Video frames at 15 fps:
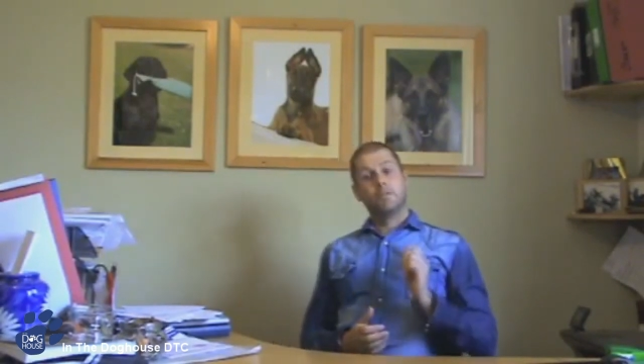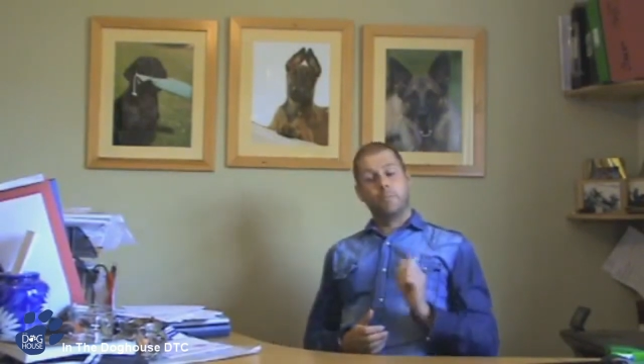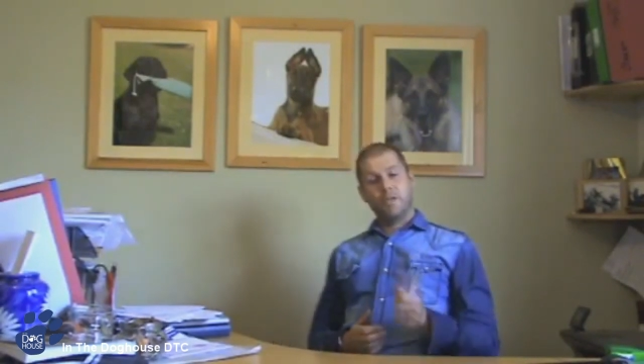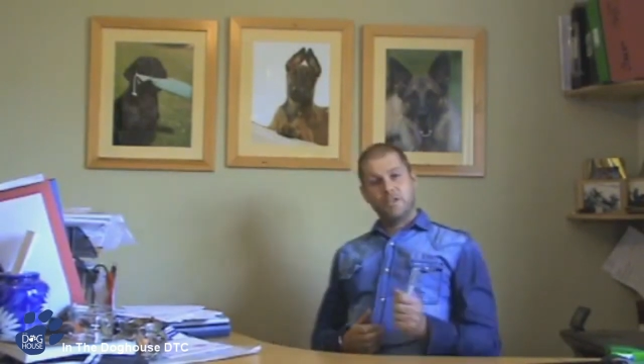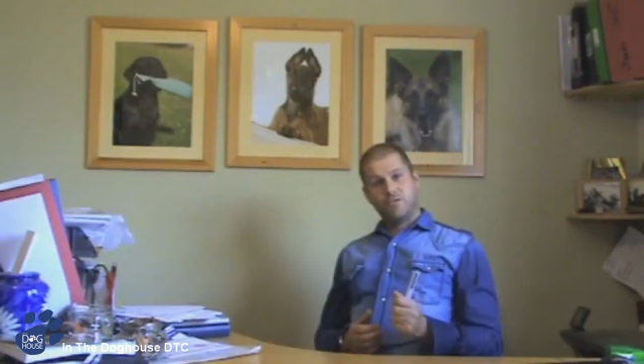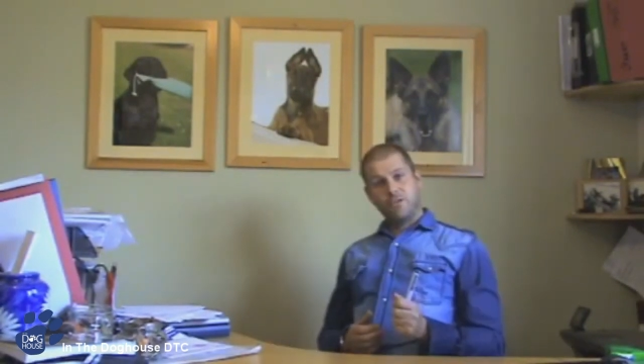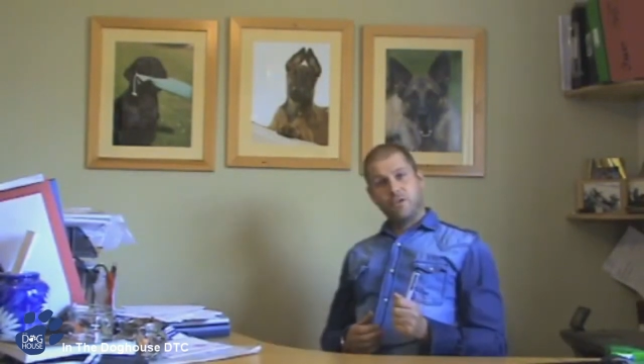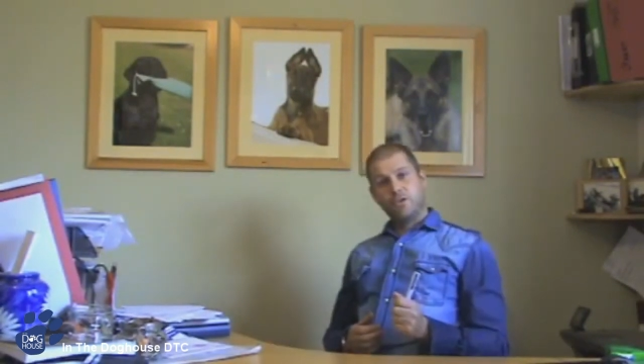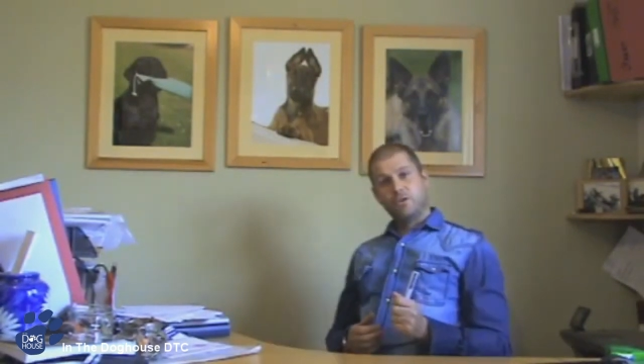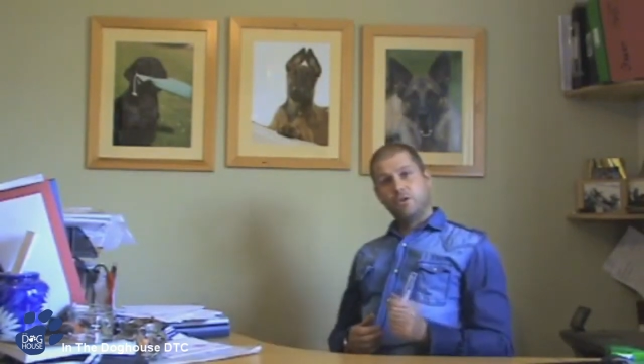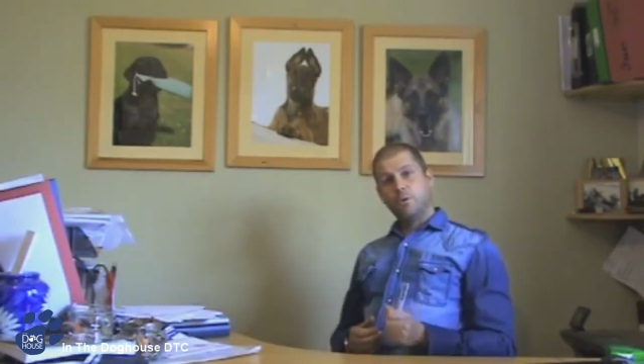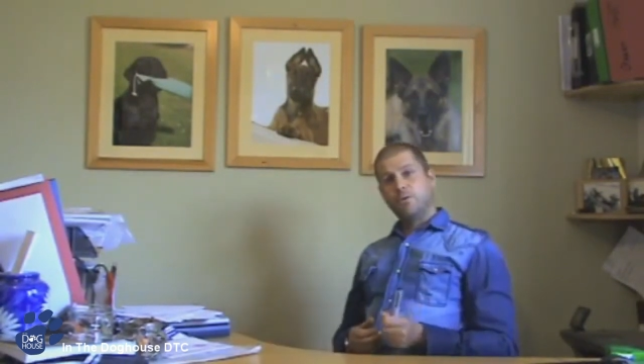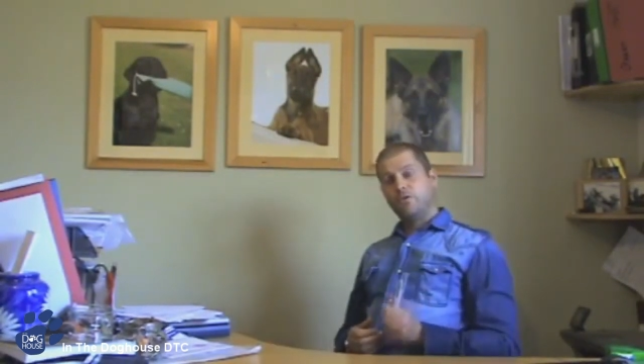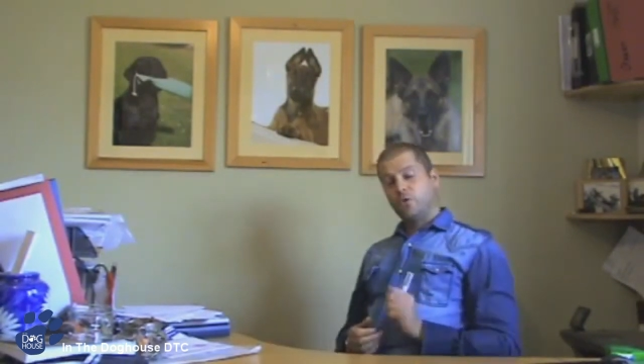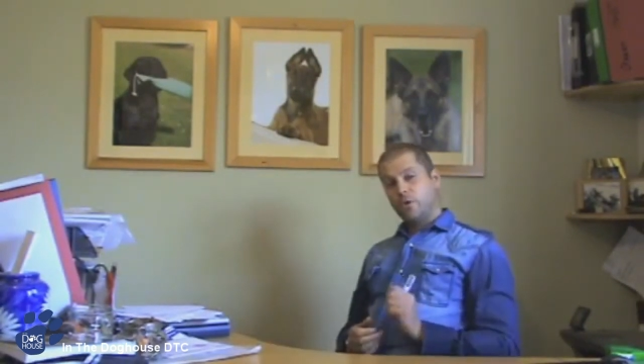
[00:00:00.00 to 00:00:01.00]
The best thing you can
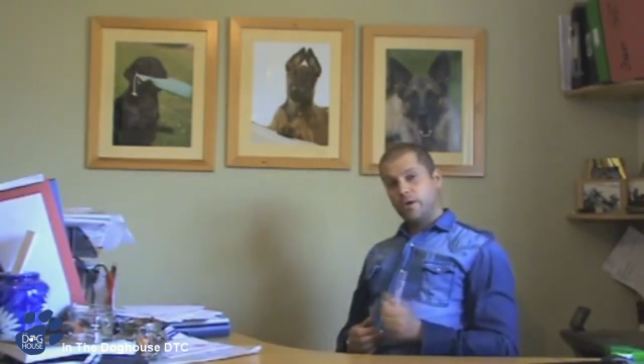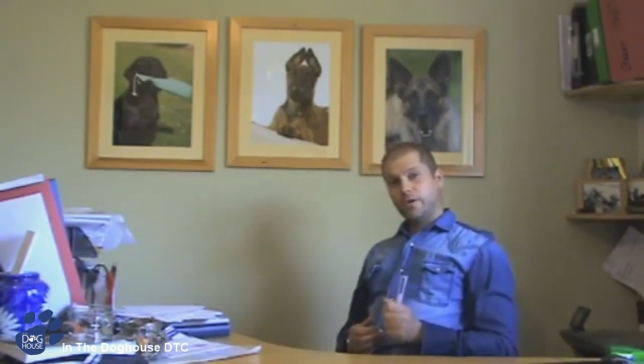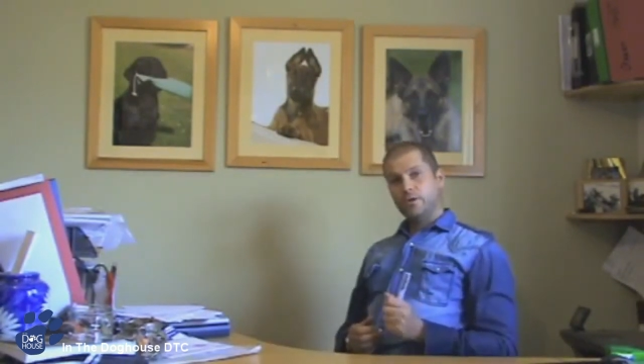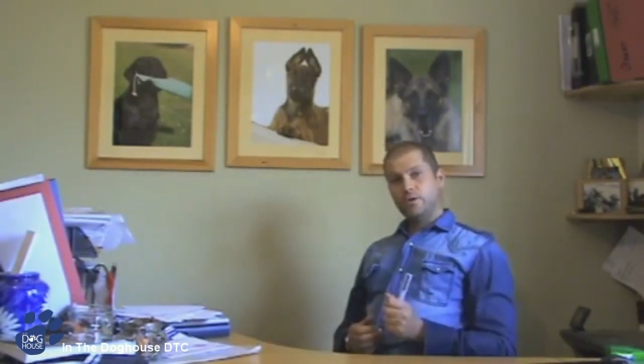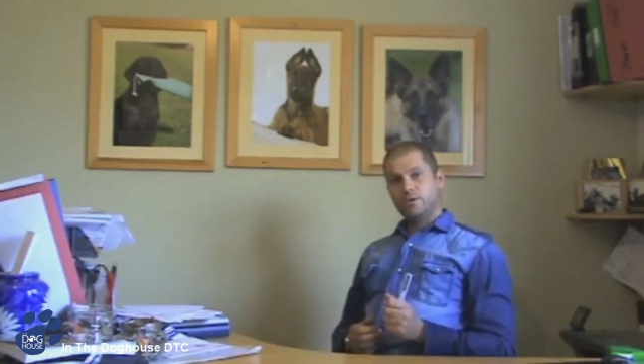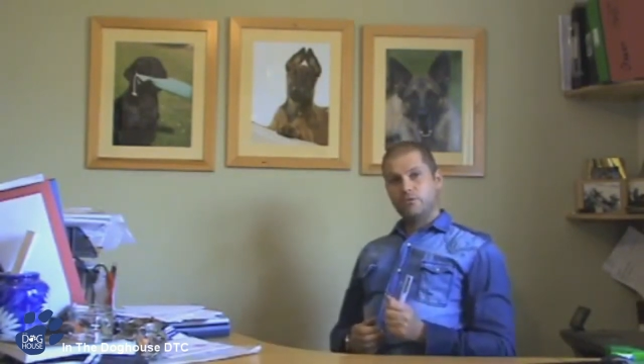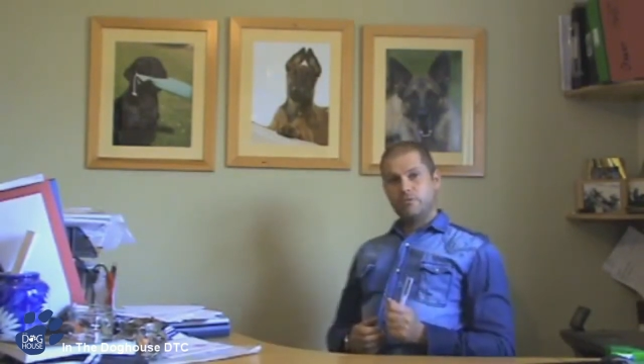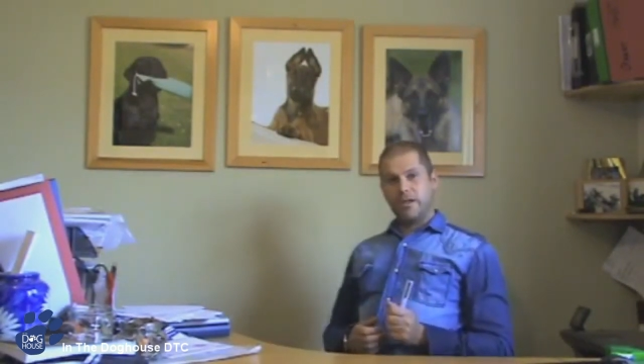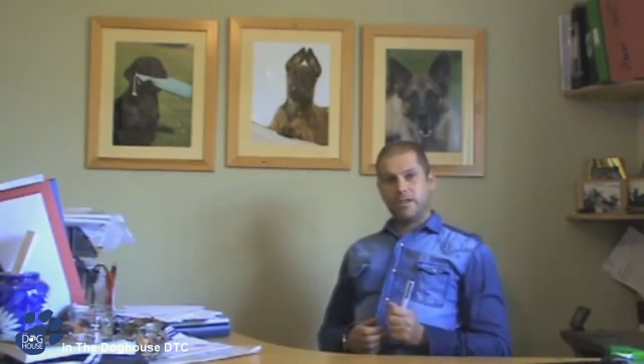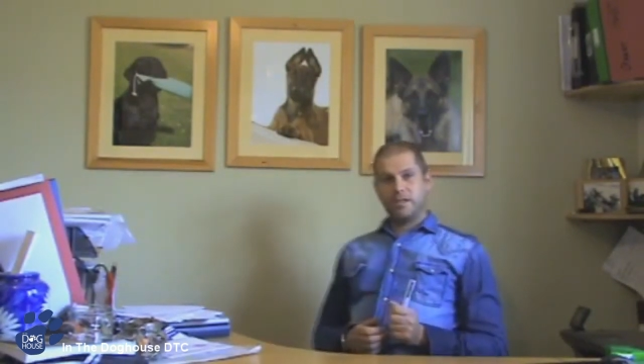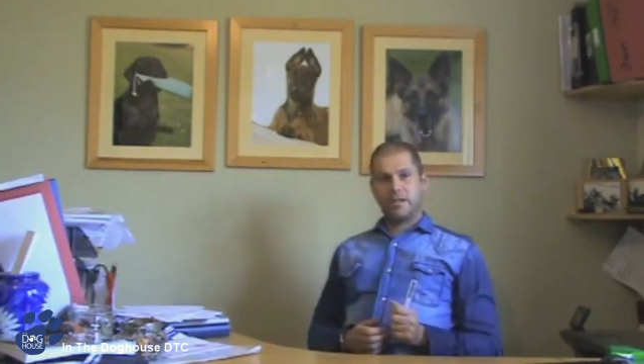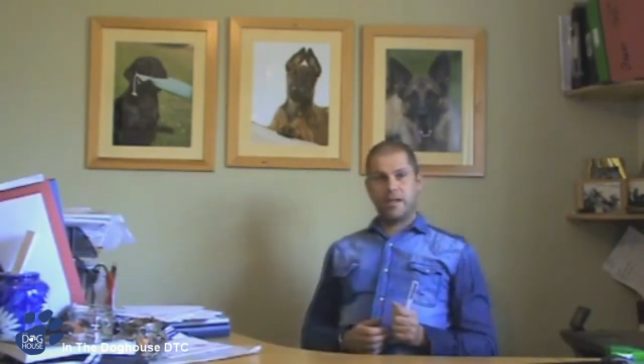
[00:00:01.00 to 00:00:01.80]
do if you are using rattle